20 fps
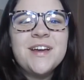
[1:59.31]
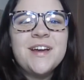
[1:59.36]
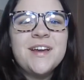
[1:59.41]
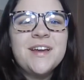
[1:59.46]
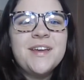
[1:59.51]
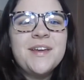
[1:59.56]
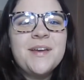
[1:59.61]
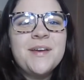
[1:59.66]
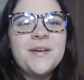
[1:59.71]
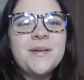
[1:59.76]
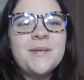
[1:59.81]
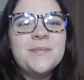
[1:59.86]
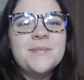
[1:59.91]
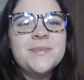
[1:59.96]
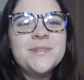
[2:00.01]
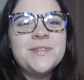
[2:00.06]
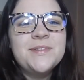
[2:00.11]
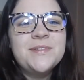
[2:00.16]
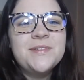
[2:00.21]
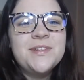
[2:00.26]
I am
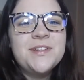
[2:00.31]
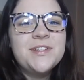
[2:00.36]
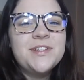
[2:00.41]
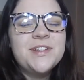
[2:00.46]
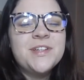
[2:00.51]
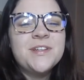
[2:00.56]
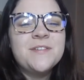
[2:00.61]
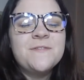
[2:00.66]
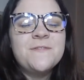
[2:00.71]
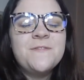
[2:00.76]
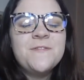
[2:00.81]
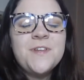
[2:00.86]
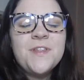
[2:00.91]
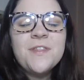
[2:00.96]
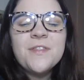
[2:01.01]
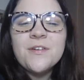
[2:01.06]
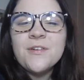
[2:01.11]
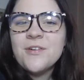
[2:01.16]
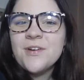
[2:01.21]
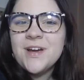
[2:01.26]
student teaching in
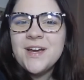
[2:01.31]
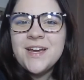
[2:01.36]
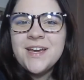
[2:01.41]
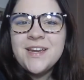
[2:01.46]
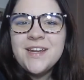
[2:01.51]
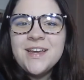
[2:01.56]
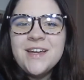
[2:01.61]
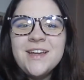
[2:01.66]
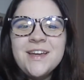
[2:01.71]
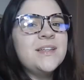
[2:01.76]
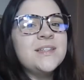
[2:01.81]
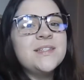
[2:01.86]
5th grade in a